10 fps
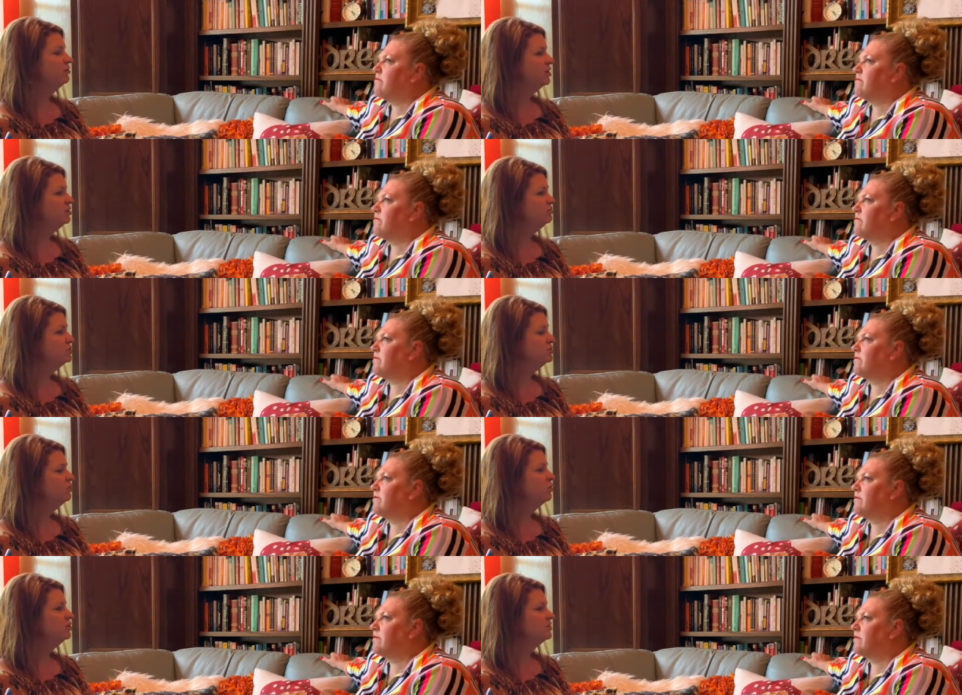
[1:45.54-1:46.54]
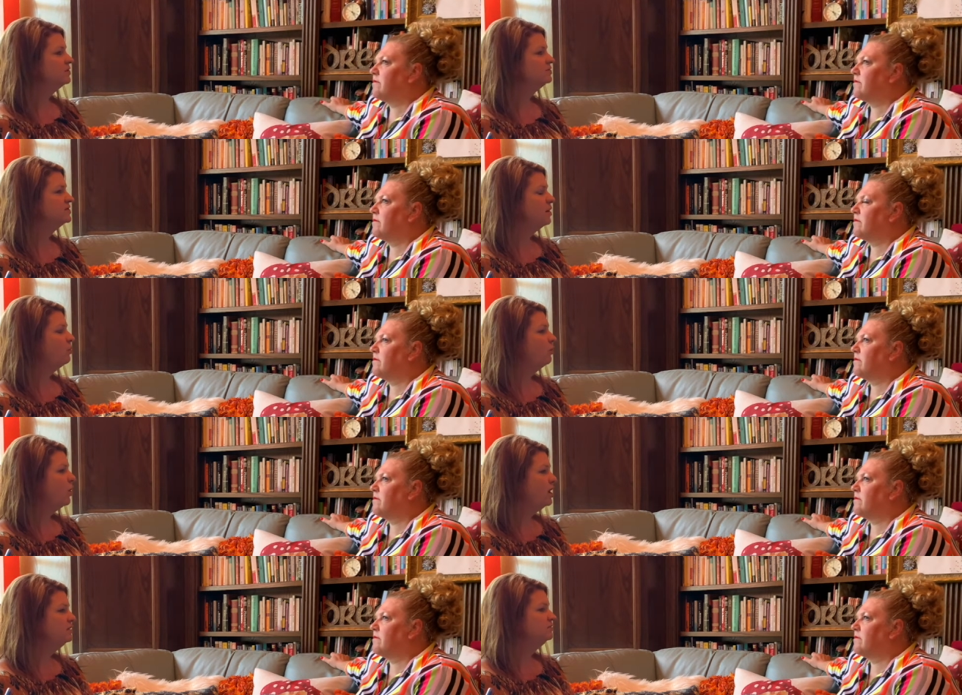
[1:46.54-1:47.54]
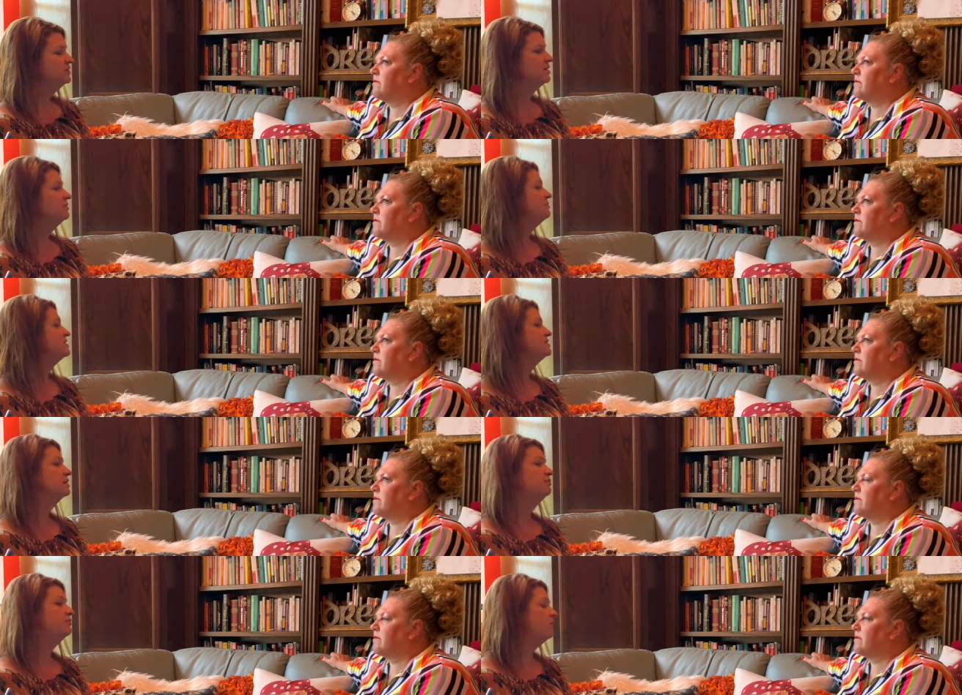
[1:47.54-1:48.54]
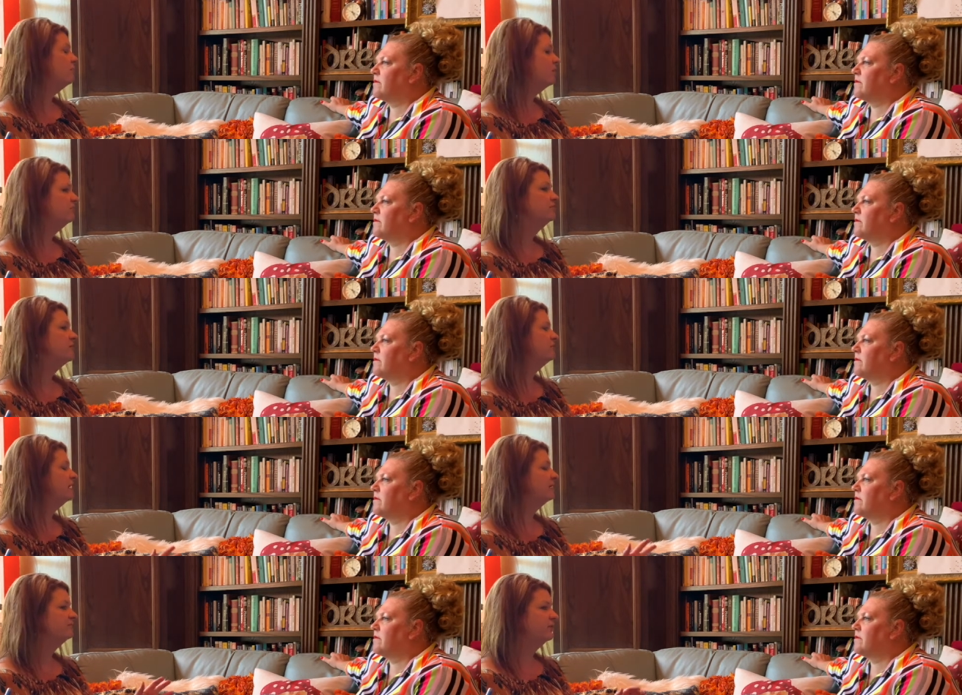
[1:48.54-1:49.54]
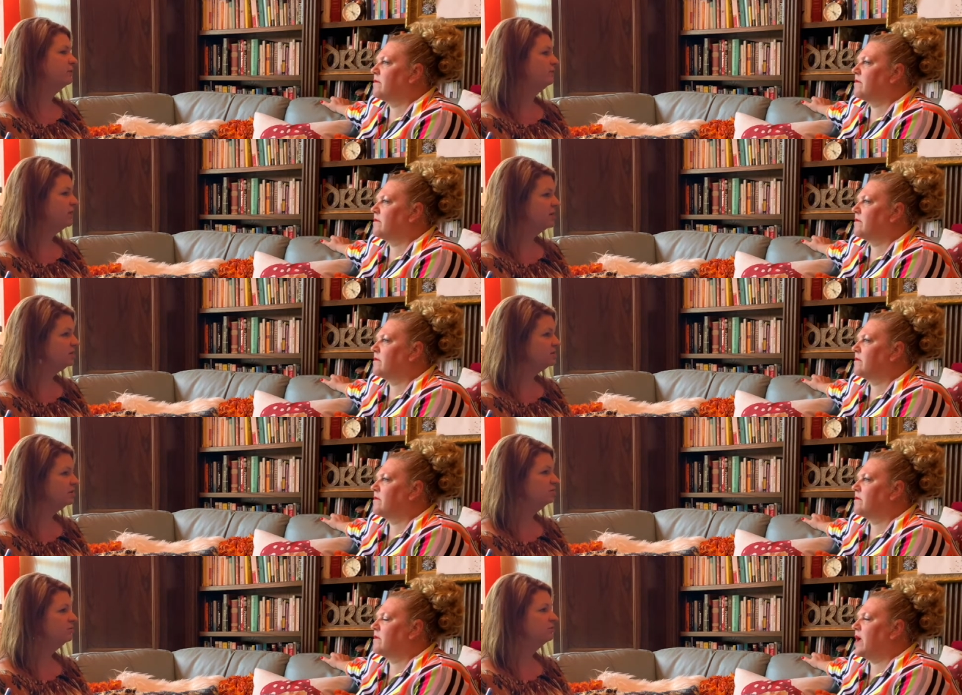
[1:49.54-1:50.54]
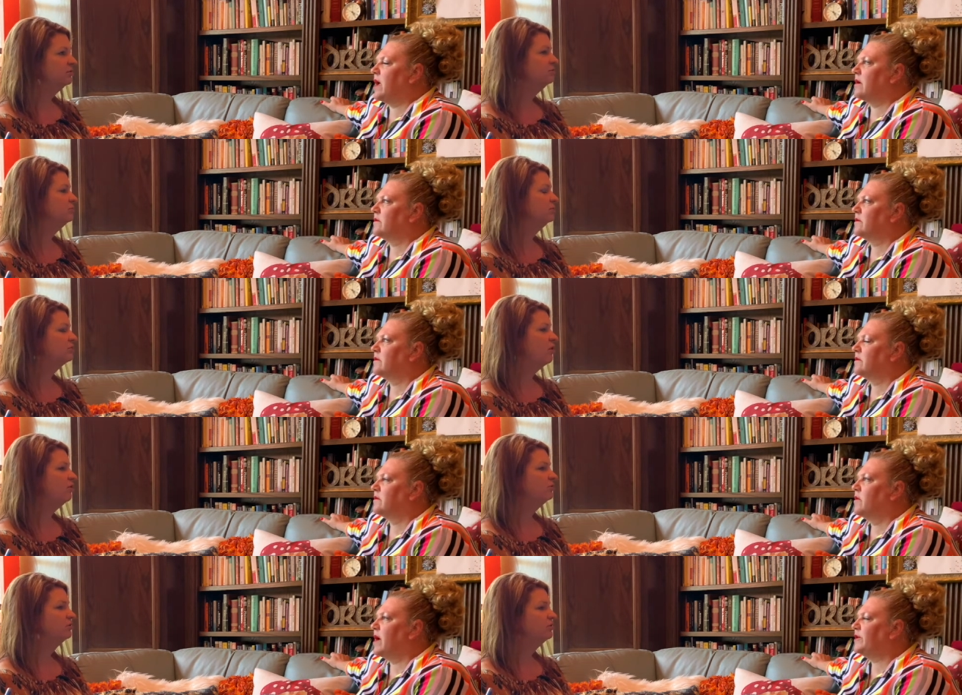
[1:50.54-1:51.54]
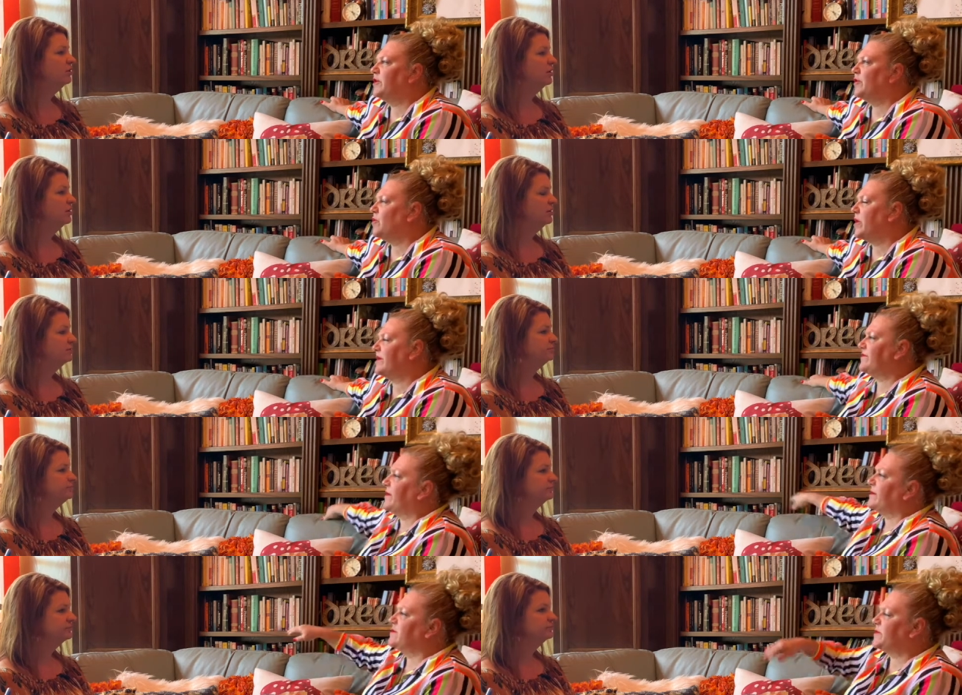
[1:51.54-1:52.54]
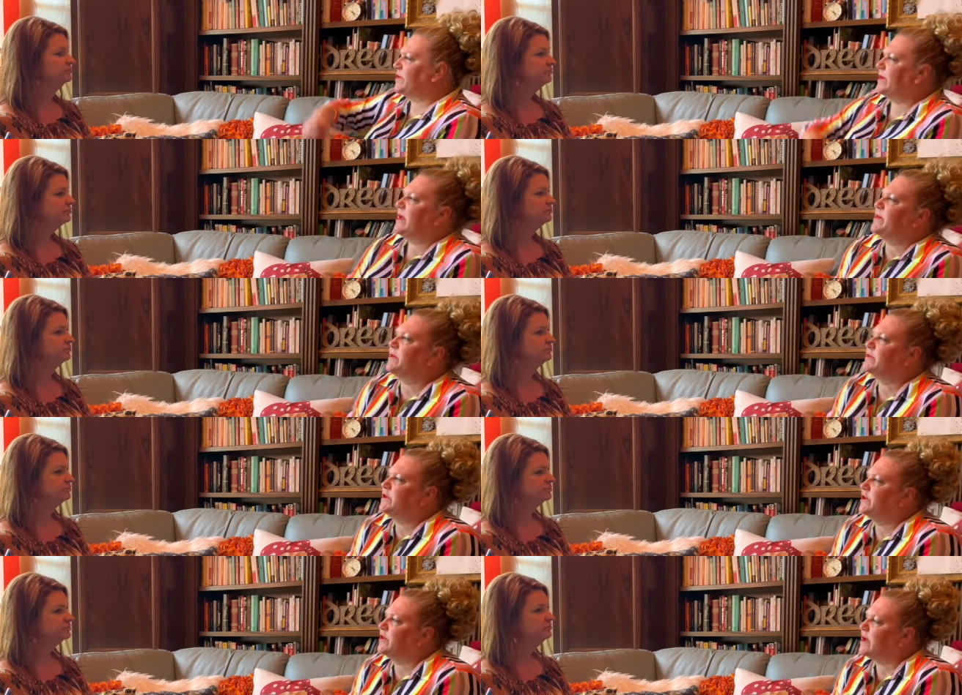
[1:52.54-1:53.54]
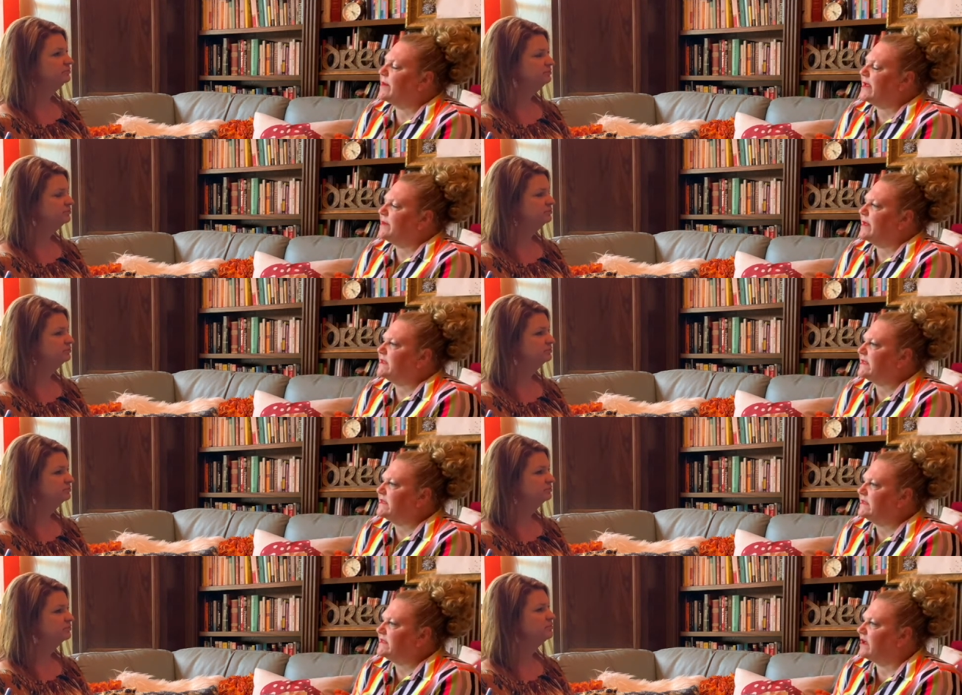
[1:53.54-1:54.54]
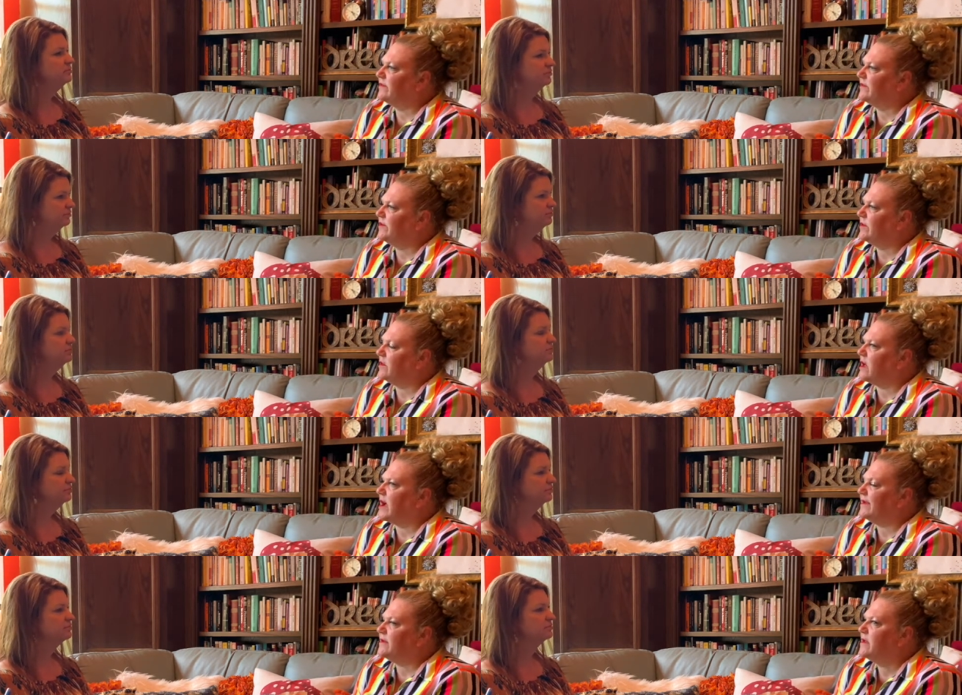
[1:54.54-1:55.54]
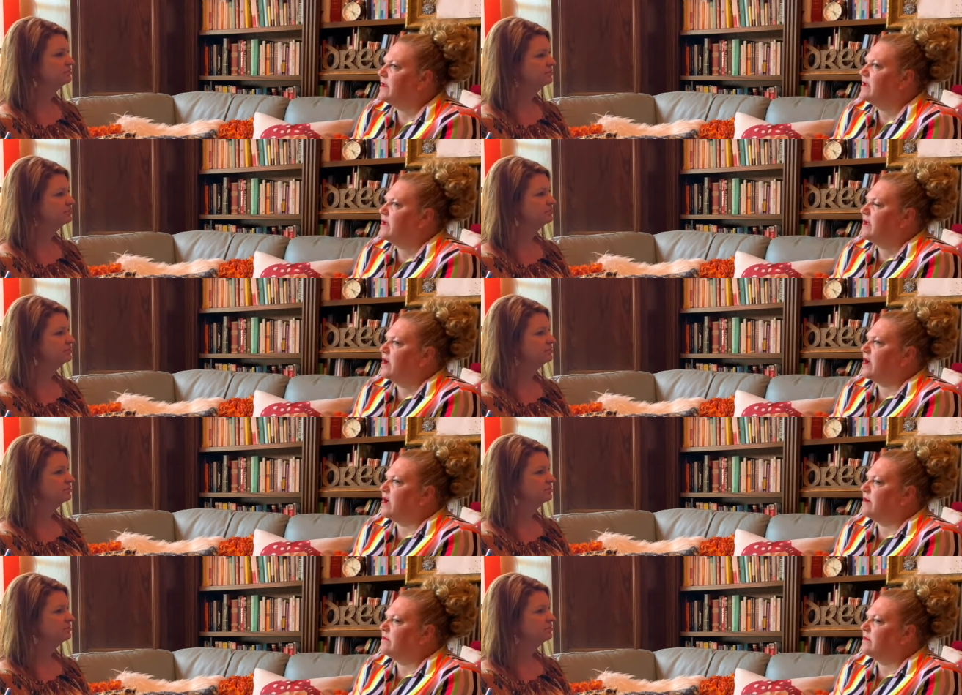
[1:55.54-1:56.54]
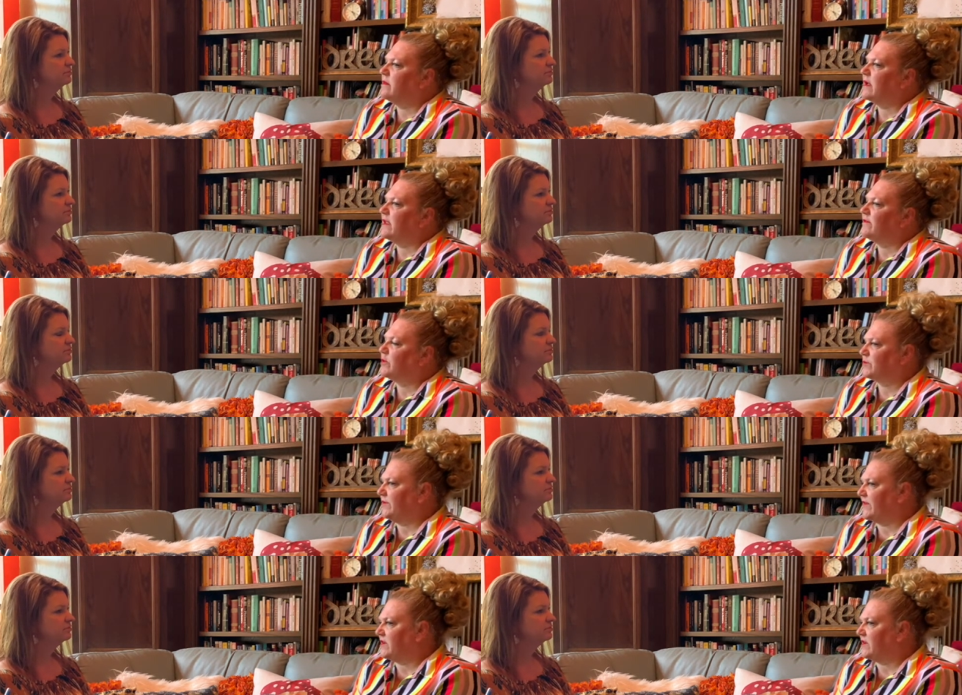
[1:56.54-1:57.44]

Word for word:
Speaker 1: that you do, or someone? Sometimes it's a phone call. You have that phone a friend, you know. Yeah. You, you call. Well,
Speaker 2: your, you're one of those people too. I mean, I bounce ideas off of you mm-hmm. a lot, and um, and of course, we've got the